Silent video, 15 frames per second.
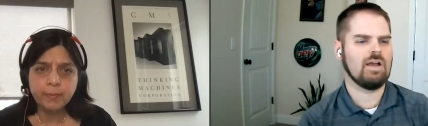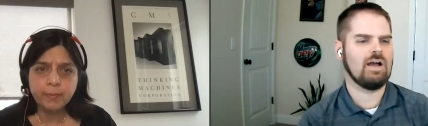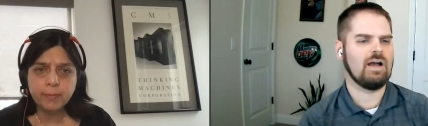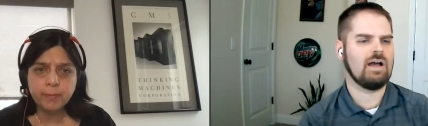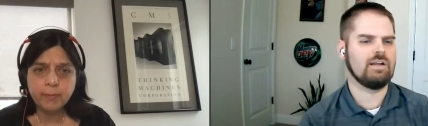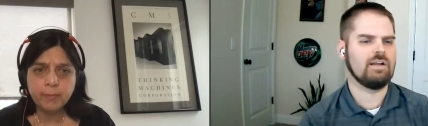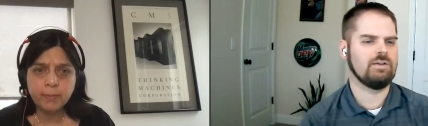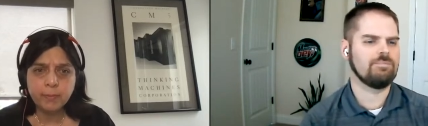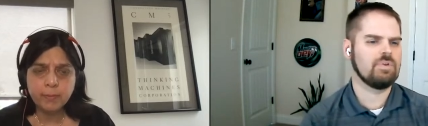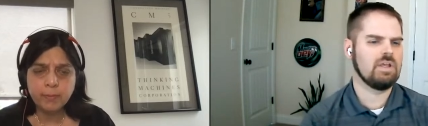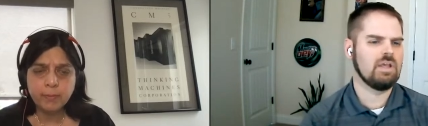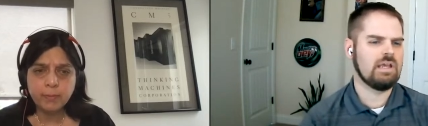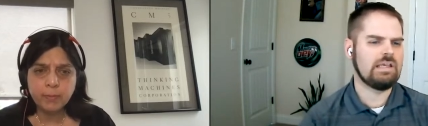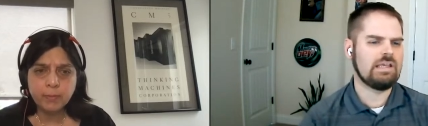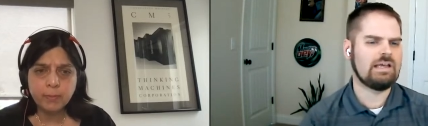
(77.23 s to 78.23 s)
Speaker 1: Got
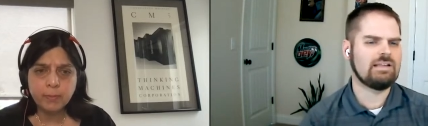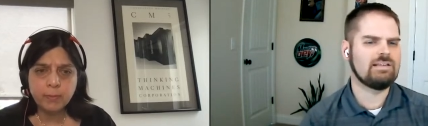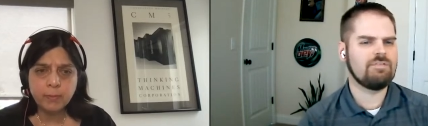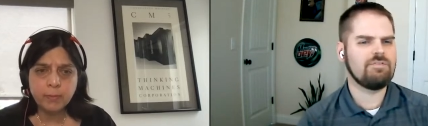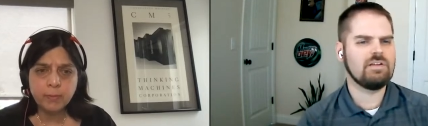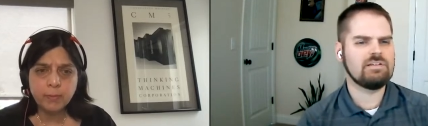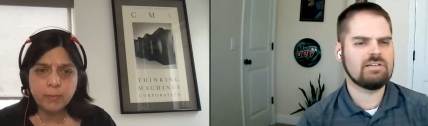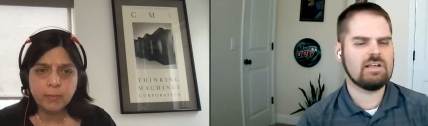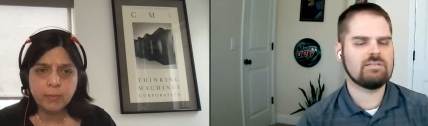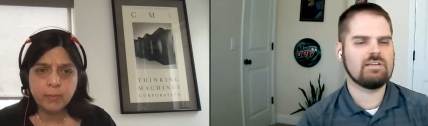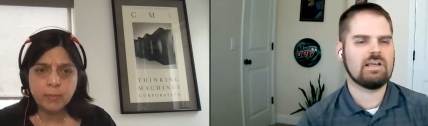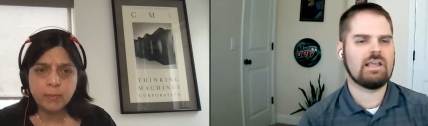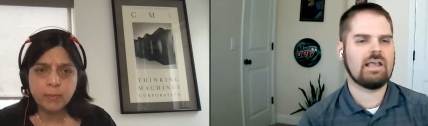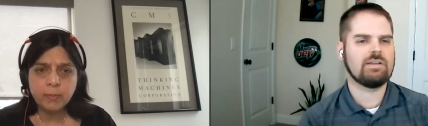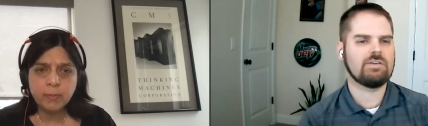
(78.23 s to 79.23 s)
it. Yeah, it definitely
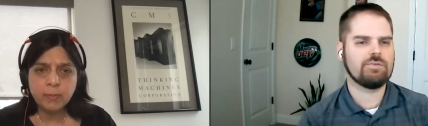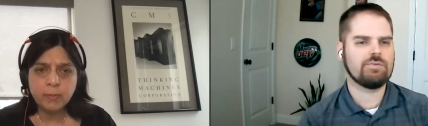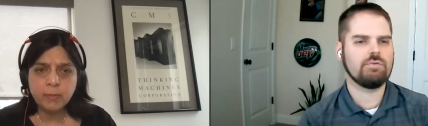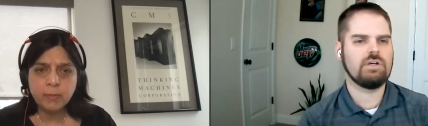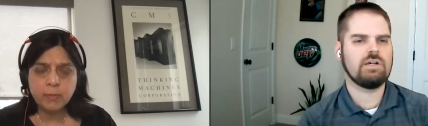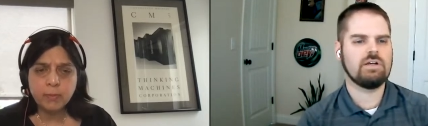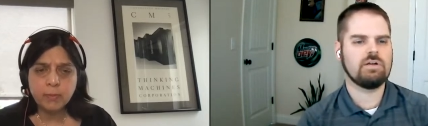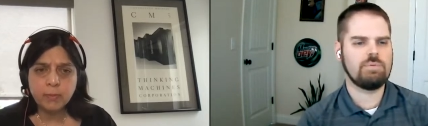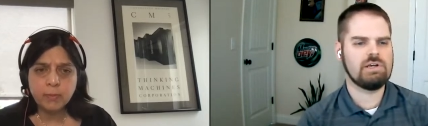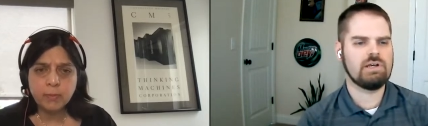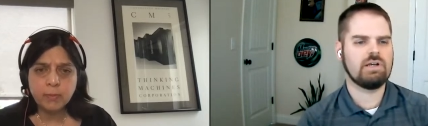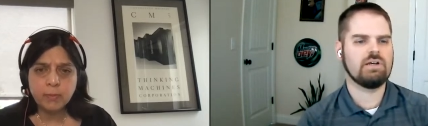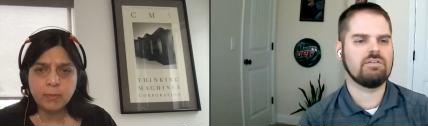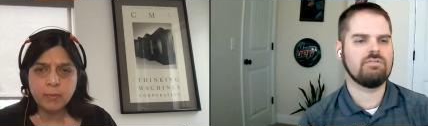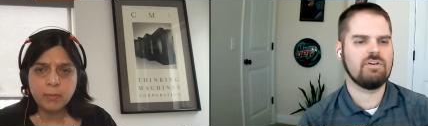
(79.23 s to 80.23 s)
sounds like S3 could
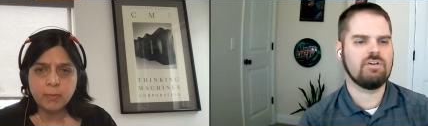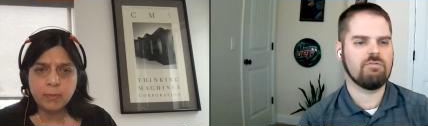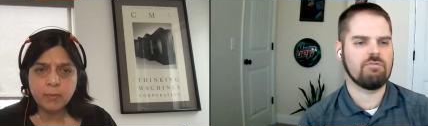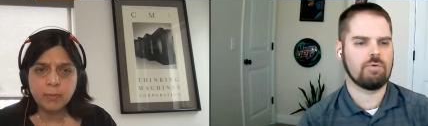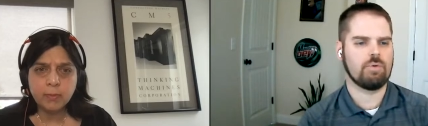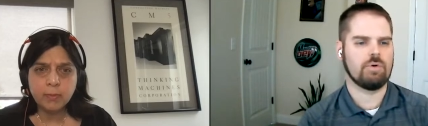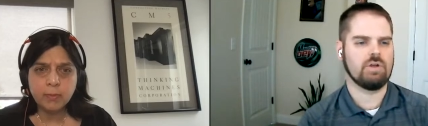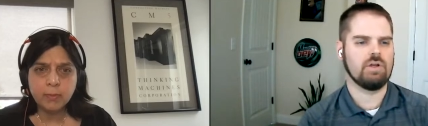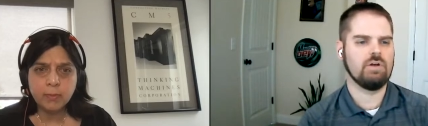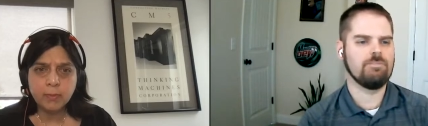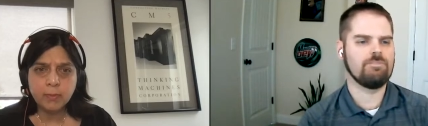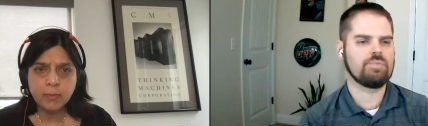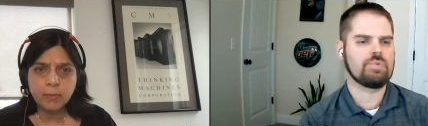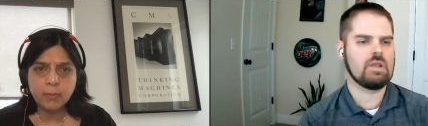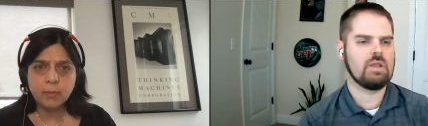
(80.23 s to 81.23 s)
be a good fit for
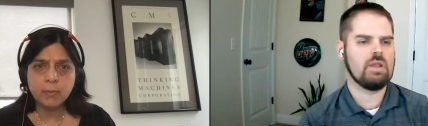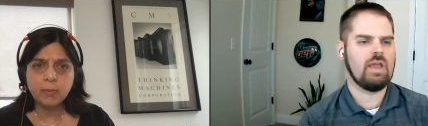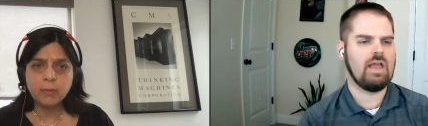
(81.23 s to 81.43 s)
you.